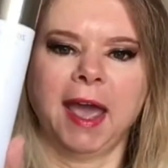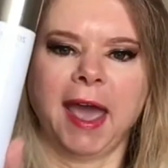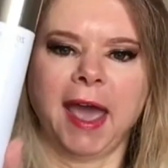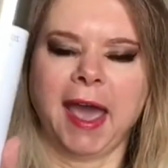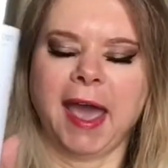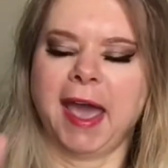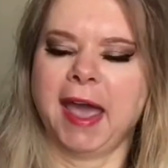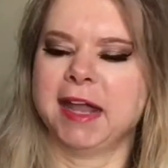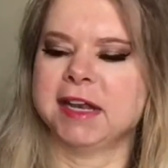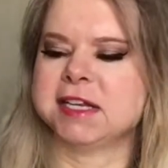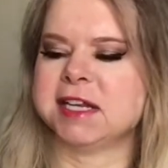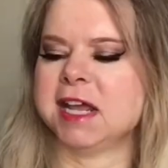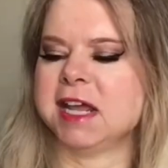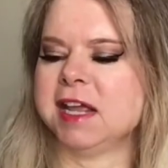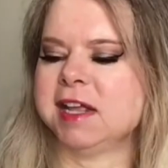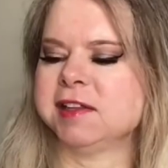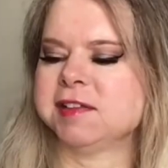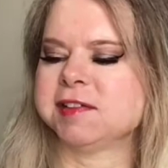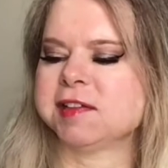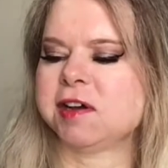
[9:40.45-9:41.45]
and
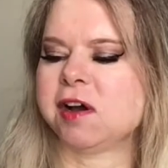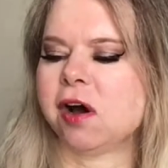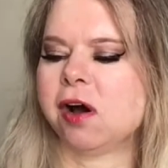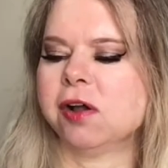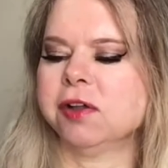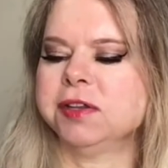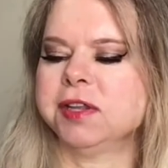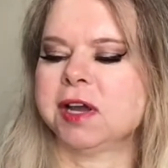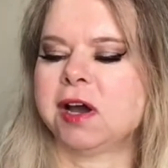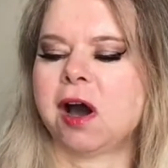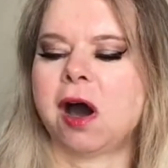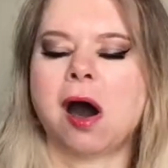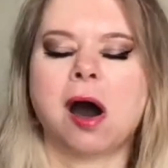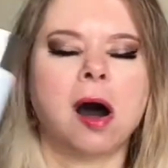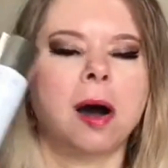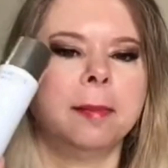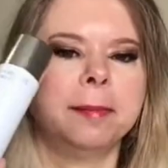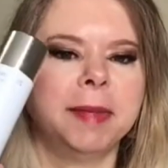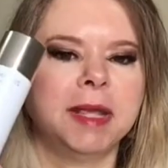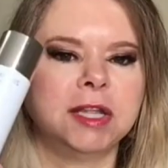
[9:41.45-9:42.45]
it's called the
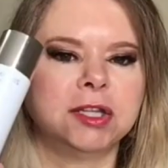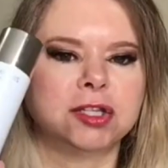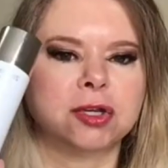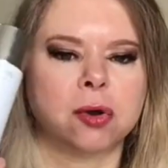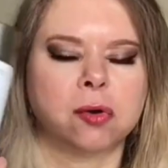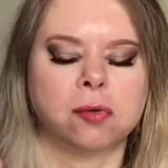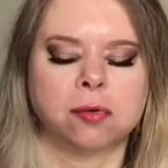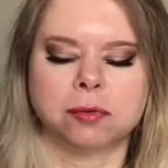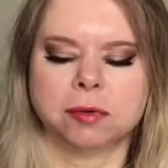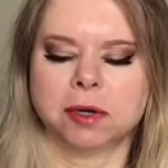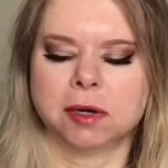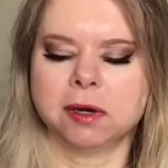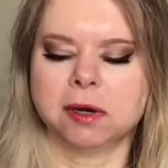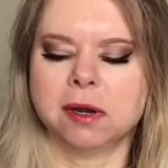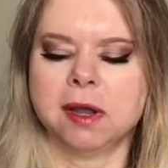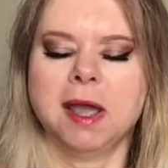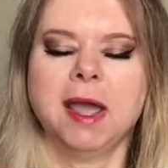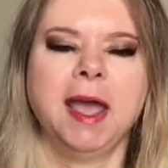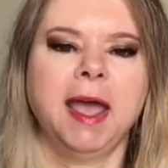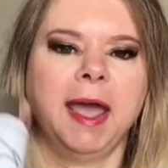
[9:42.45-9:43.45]
Calming
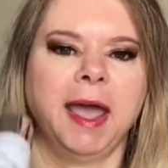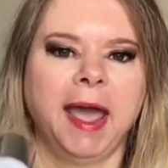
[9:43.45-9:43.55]
Toner.